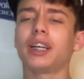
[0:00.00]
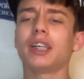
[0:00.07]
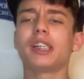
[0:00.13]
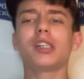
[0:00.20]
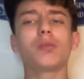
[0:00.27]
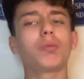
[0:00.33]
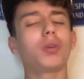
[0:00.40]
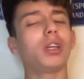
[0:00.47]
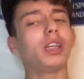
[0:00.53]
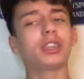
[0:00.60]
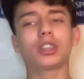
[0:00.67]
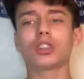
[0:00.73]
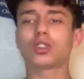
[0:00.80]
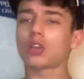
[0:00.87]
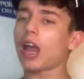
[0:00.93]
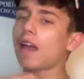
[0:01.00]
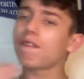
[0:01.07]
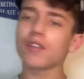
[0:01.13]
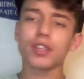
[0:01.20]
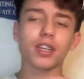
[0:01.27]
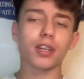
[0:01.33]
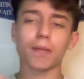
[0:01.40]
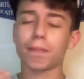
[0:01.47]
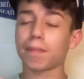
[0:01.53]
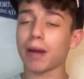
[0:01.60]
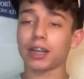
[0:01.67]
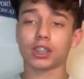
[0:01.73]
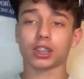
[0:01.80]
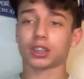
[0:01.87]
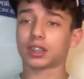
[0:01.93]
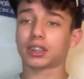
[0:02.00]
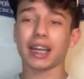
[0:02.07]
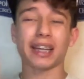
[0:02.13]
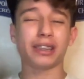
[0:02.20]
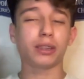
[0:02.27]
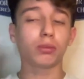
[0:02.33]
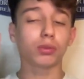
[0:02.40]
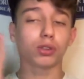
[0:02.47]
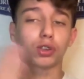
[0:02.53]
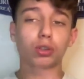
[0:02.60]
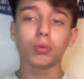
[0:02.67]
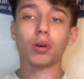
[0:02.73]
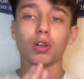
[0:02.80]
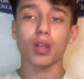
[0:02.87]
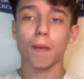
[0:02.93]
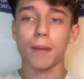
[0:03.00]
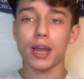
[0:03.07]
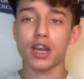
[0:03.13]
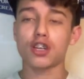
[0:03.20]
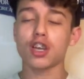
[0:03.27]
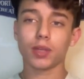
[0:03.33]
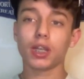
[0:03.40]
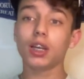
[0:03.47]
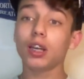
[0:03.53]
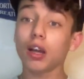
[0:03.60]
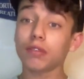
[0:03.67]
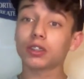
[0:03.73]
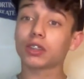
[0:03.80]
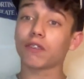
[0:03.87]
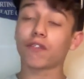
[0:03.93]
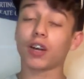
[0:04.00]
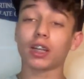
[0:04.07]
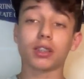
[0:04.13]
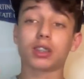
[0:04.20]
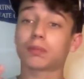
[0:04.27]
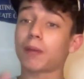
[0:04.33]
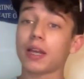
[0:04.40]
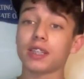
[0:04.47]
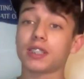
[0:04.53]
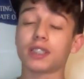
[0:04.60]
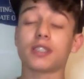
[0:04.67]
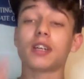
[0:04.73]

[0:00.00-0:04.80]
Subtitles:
He will listen to everything the manager has to say, and he will do it on the pitch. He loves to find spaces